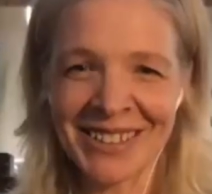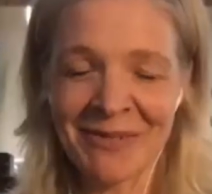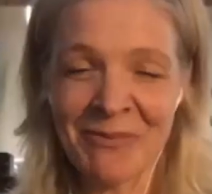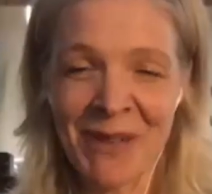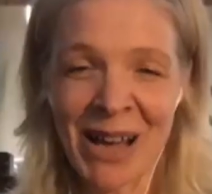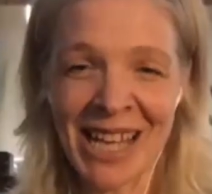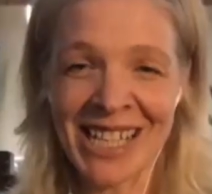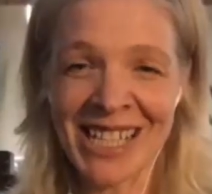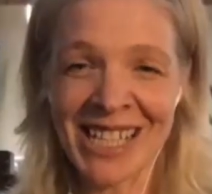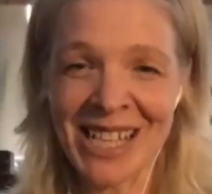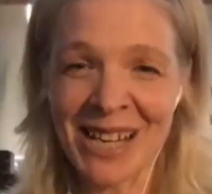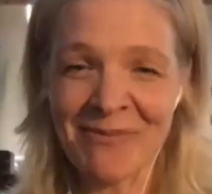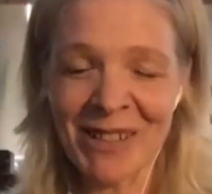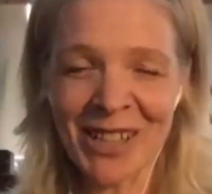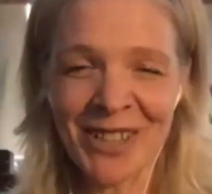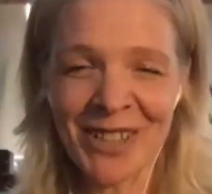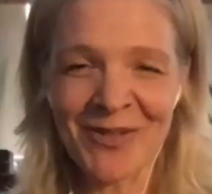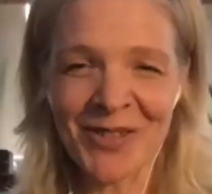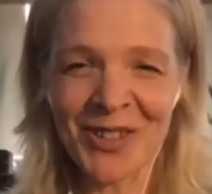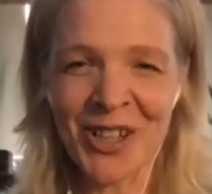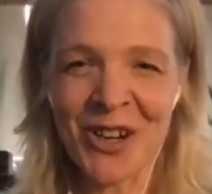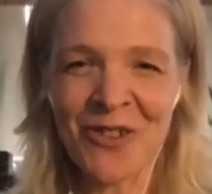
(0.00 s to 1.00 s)
pandemic
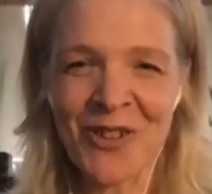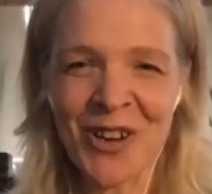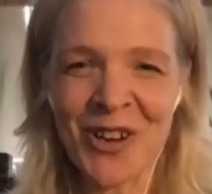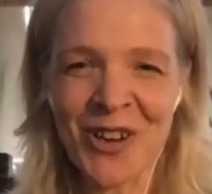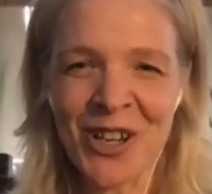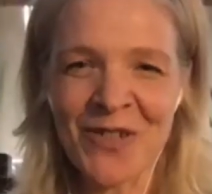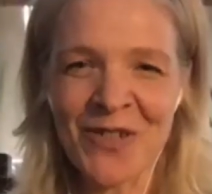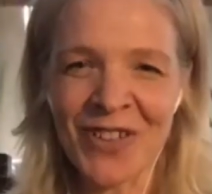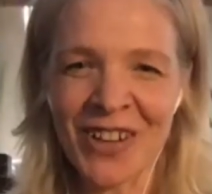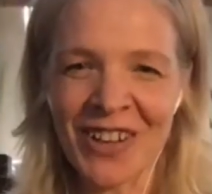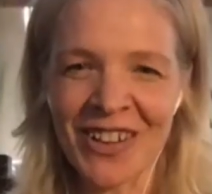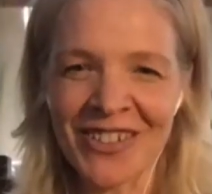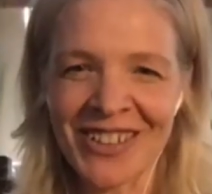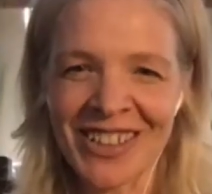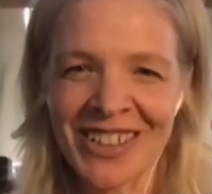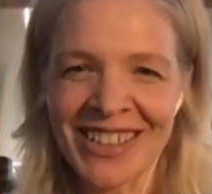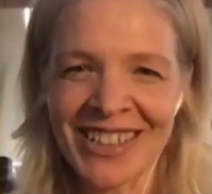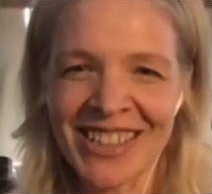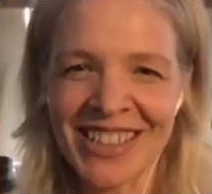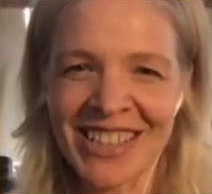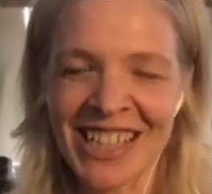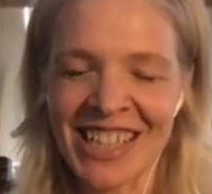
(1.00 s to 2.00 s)
of the
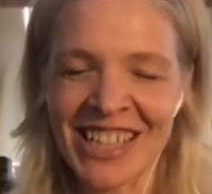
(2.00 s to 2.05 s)
coronavirus,